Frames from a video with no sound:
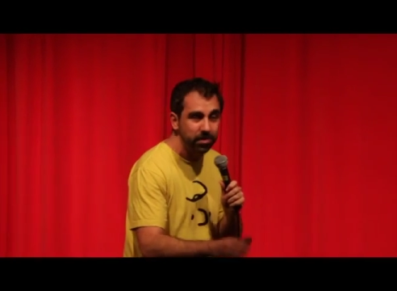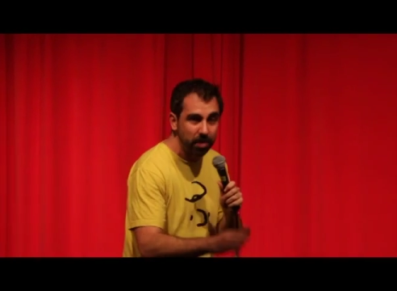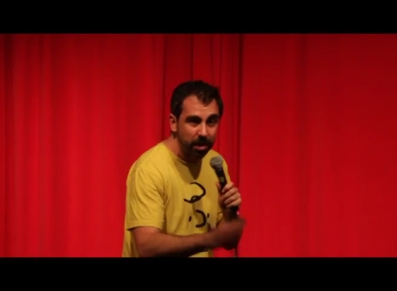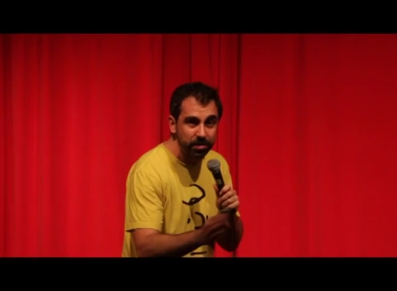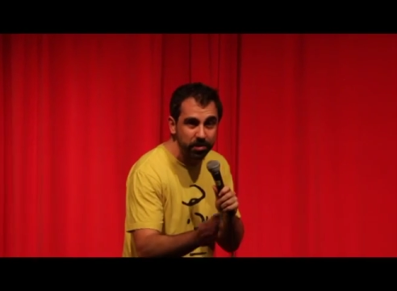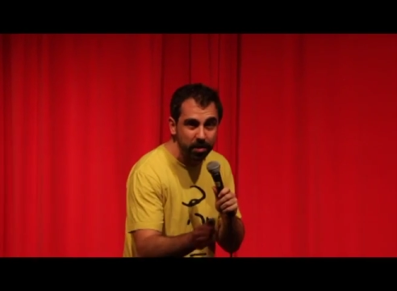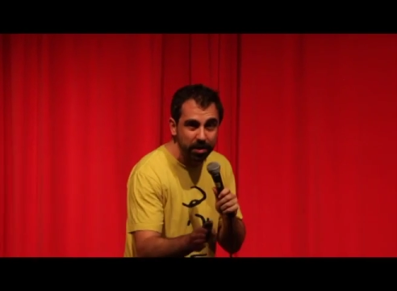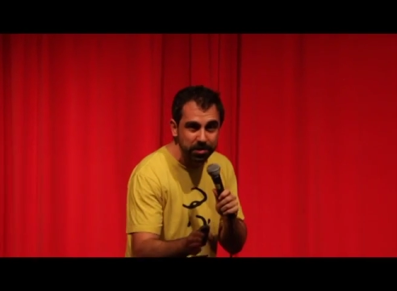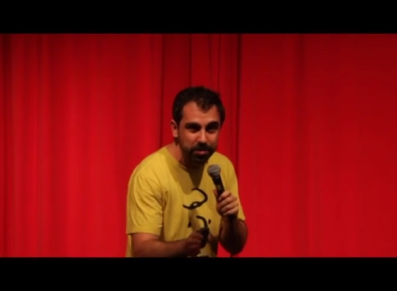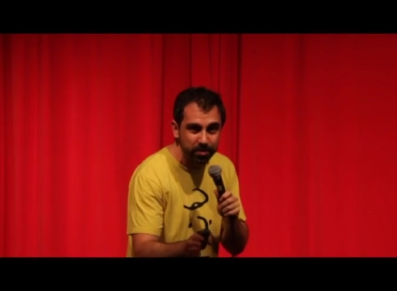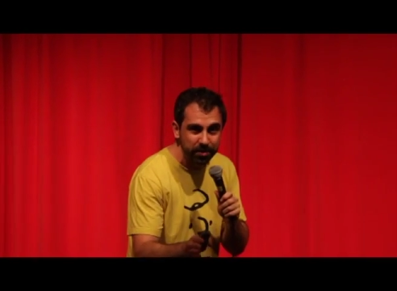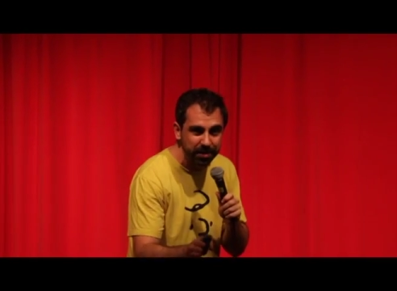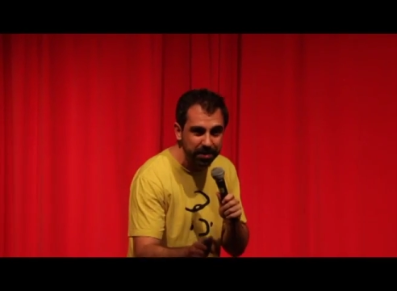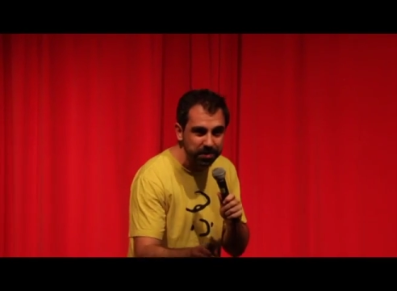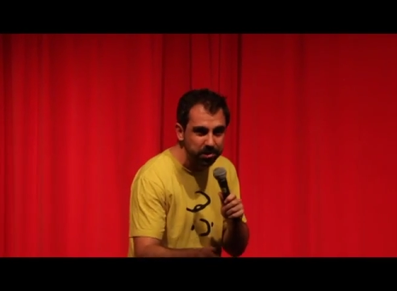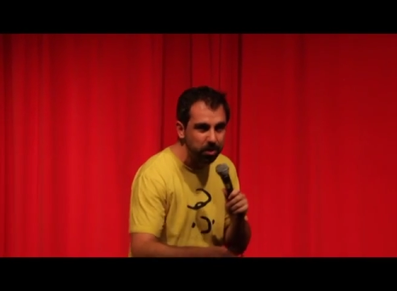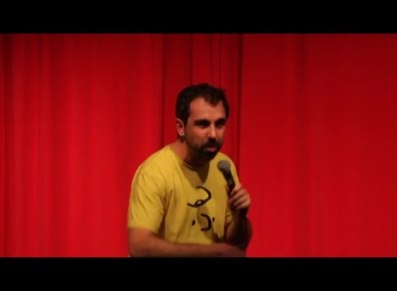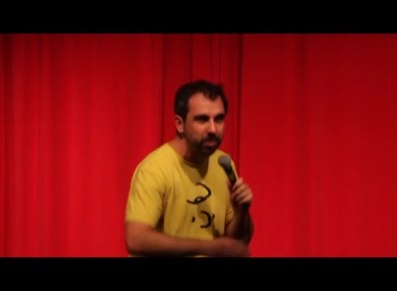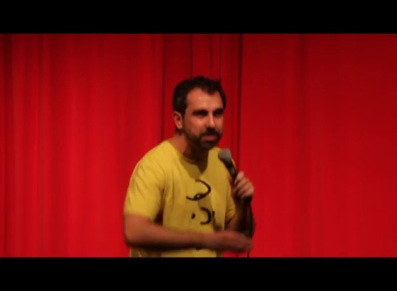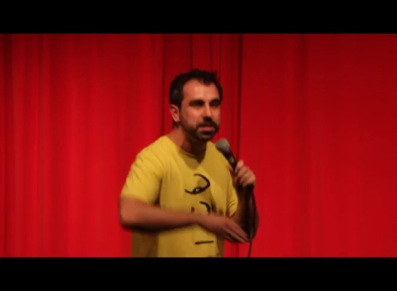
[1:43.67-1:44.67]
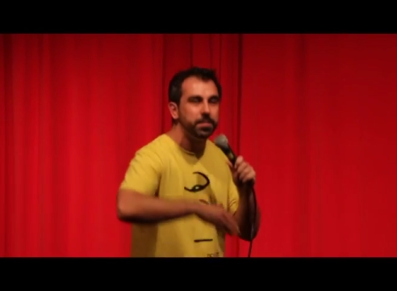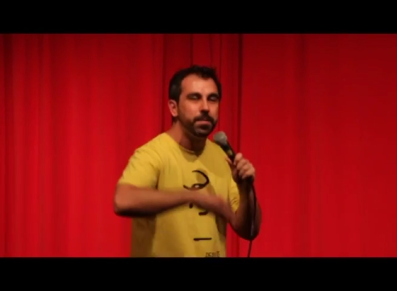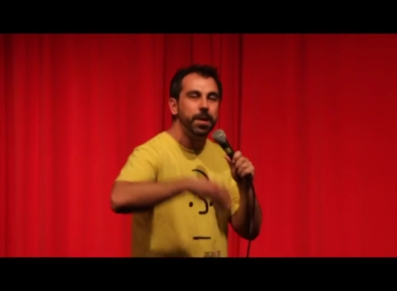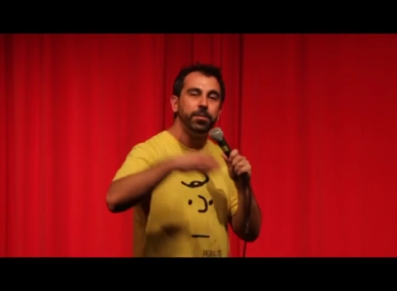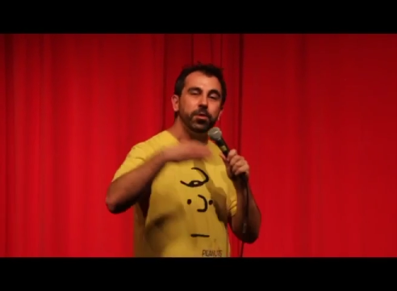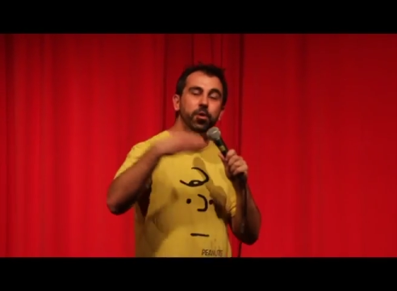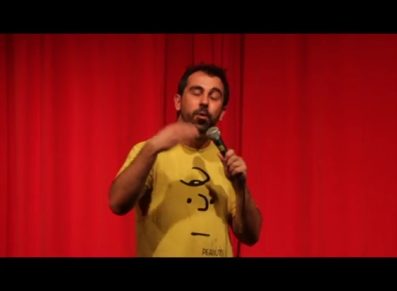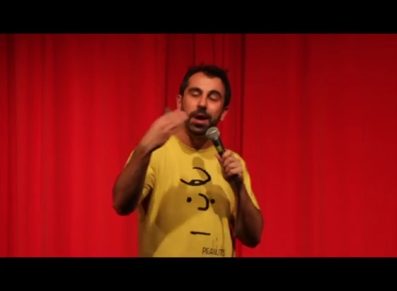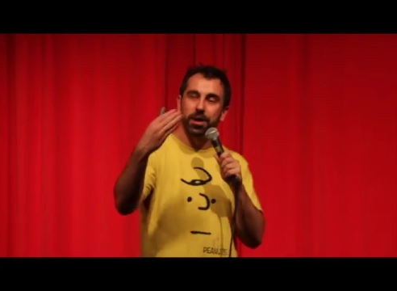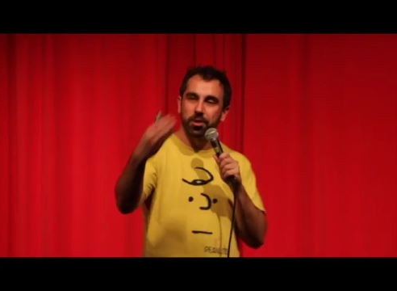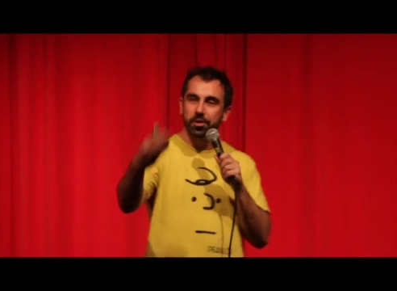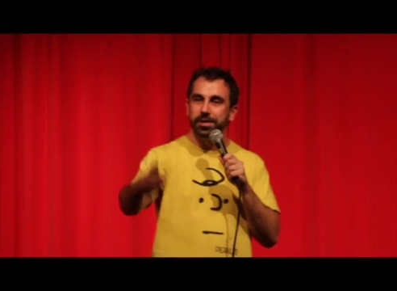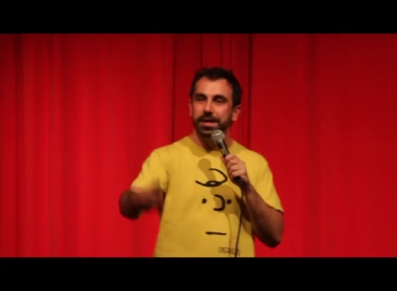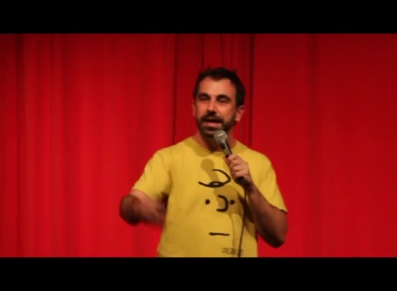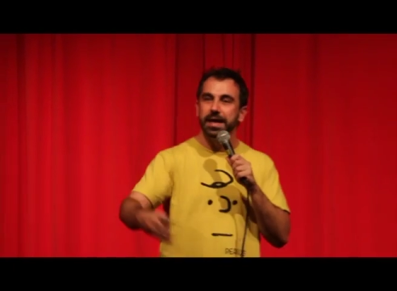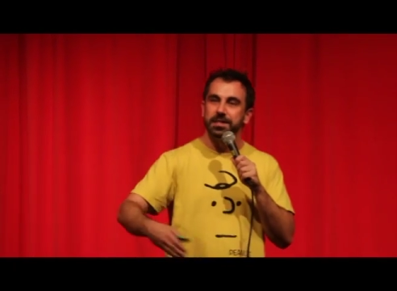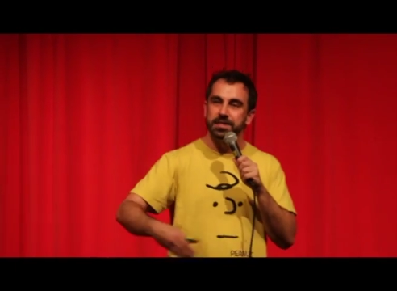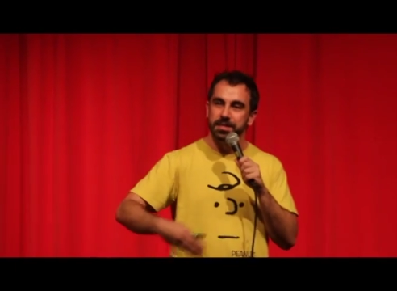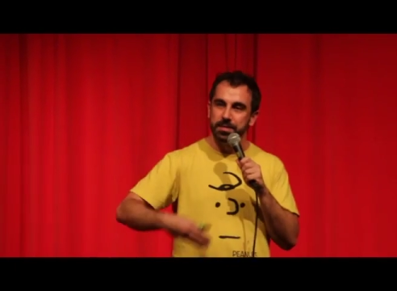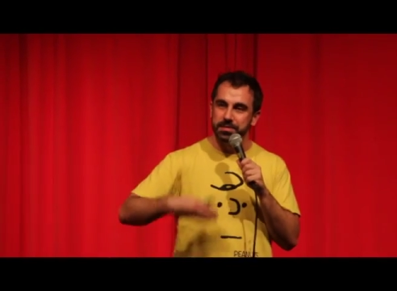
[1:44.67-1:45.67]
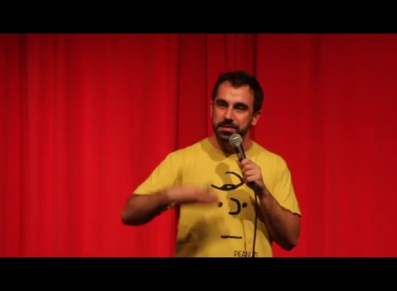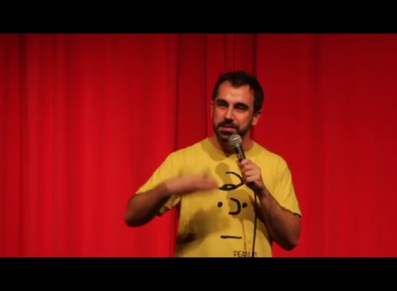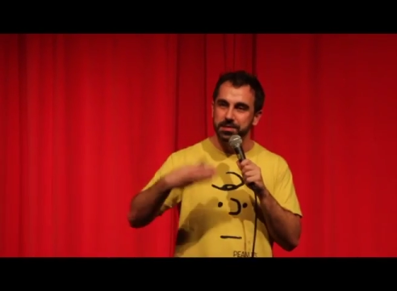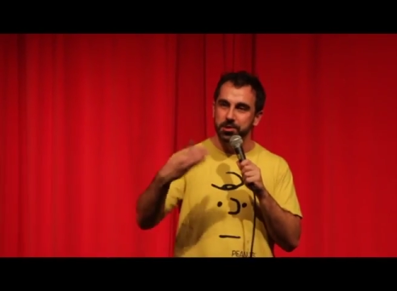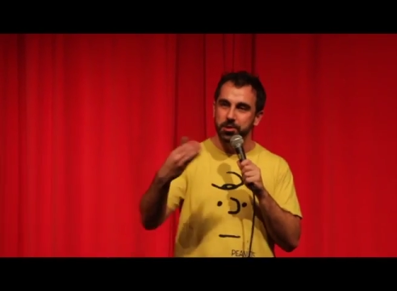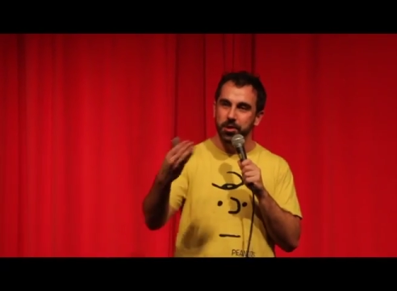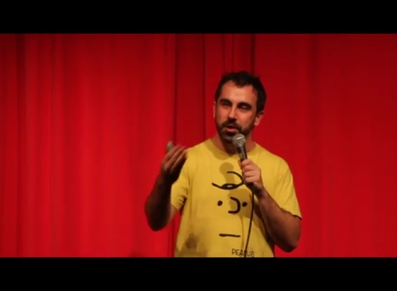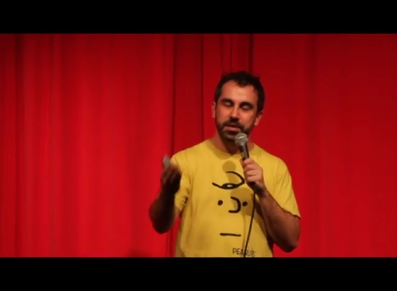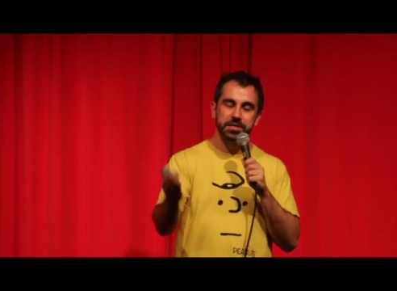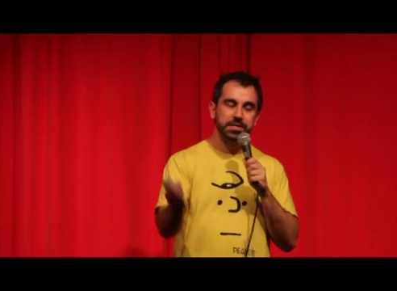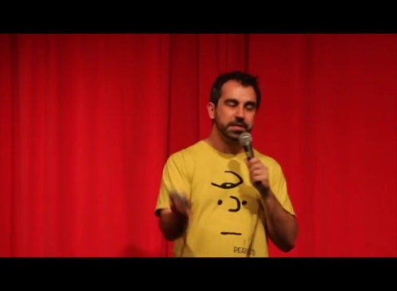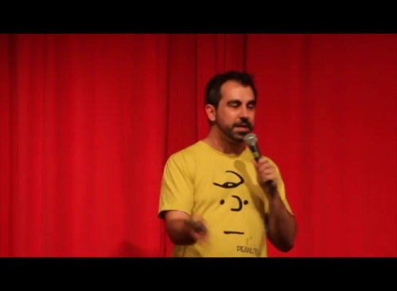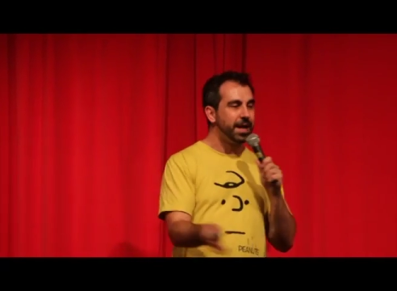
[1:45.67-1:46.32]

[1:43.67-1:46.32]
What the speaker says: Nice doing these jokes to people who actually get Simpsons jokes,